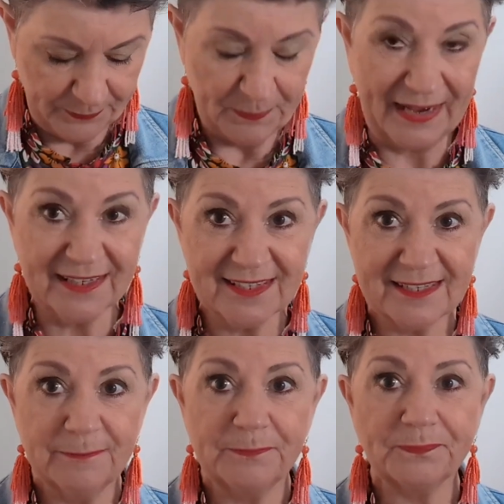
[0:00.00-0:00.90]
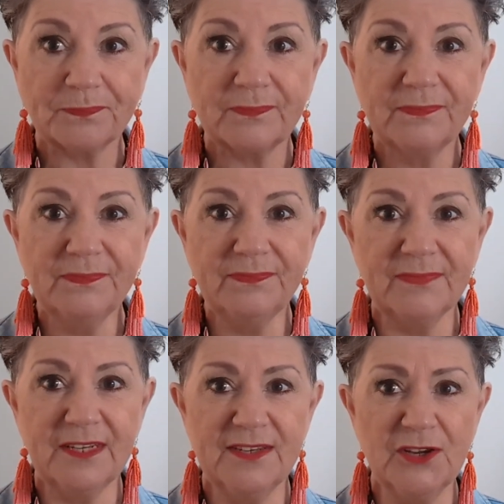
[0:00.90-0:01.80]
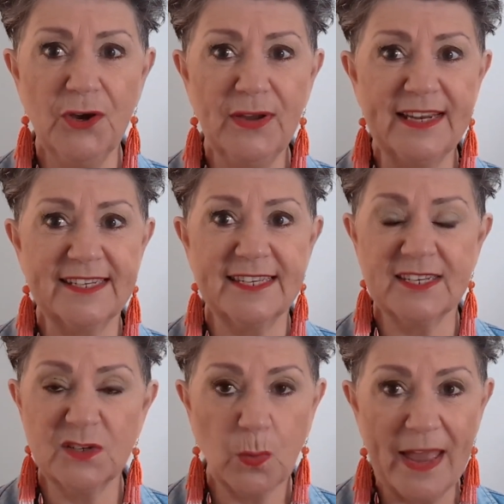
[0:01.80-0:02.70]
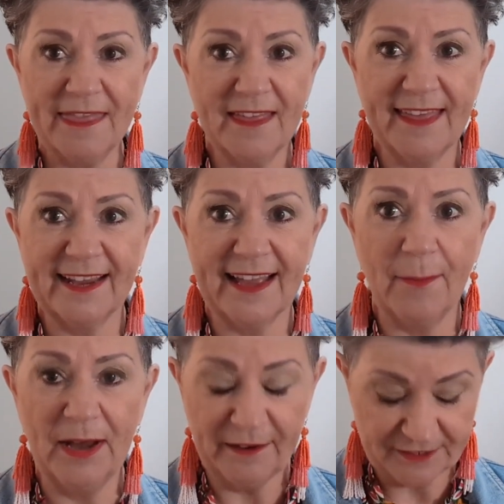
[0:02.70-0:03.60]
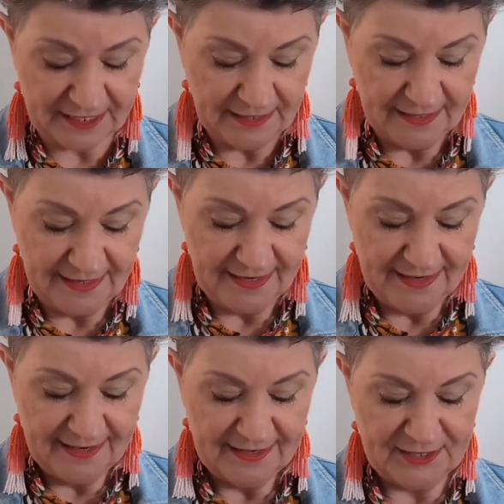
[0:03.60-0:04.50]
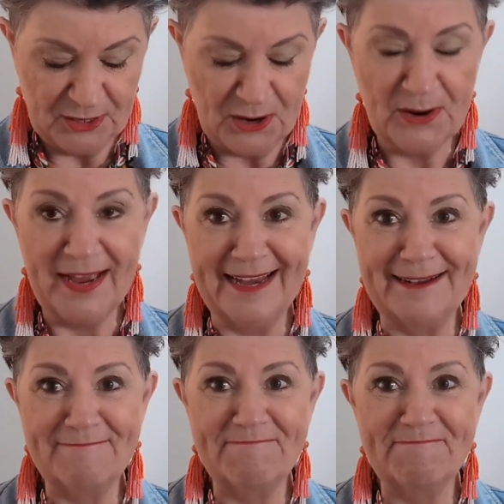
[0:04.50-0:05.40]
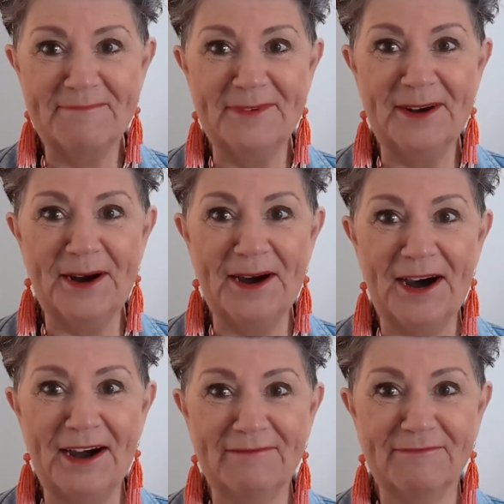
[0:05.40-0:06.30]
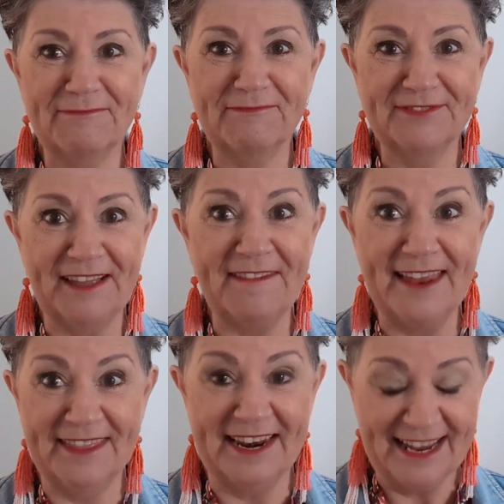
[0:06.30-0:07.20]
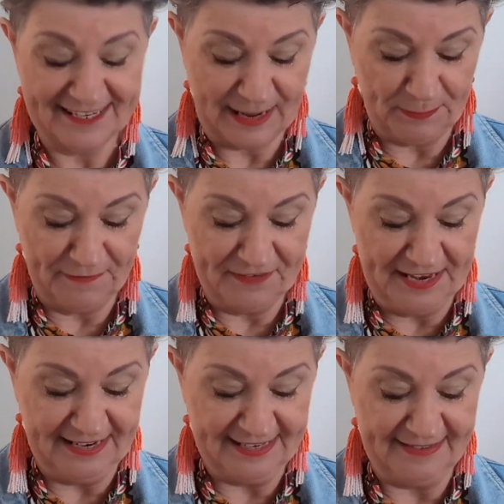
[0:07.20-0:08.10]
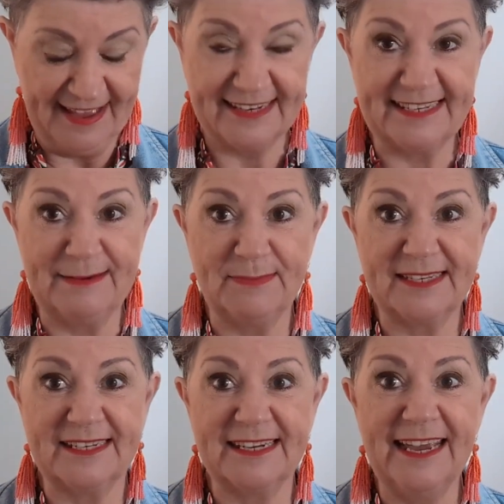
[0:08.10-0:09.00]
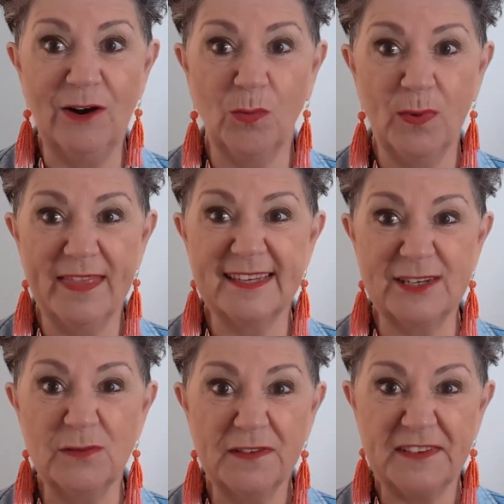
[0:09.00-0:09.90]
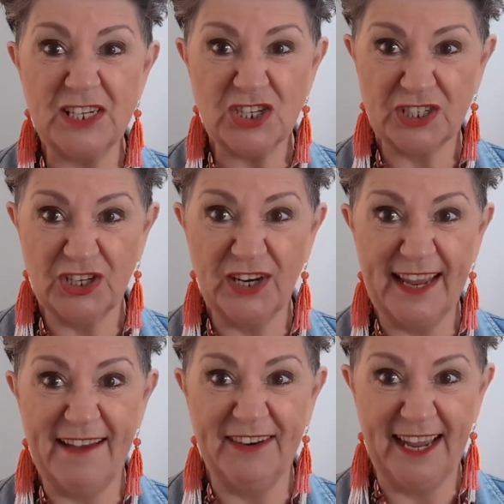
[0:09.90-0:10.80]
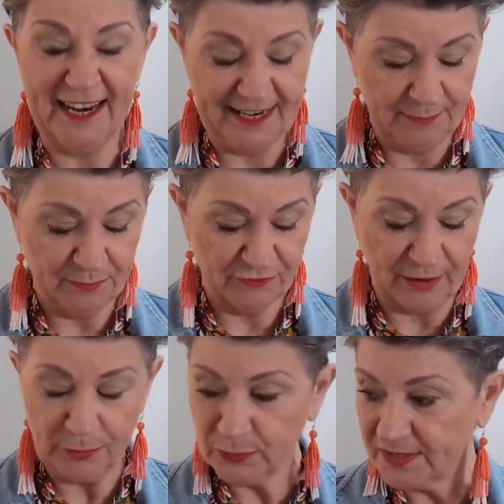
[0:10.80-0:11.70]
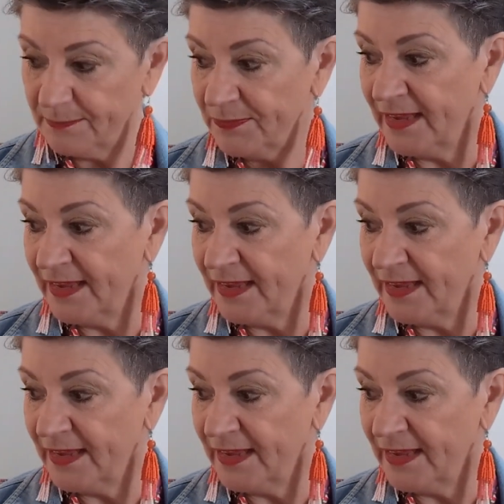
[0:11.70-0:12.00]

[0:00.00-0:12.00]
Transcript: bugs. So it's the sweat that they come after. So I've done that the last couple of years, and that seems to help with the silverfish. Haven't had any troubles.